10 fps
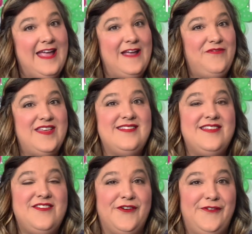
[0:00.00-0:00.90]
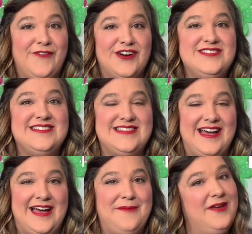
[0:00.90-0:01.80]
If this is your first
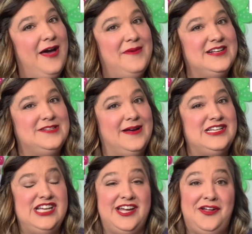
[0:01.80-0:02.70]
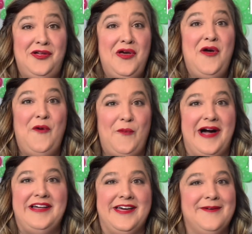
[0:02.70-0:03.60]
time coming to my channel,
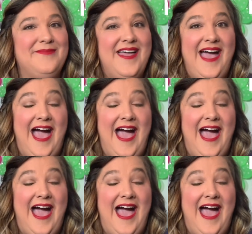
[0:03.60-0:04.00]
welcome.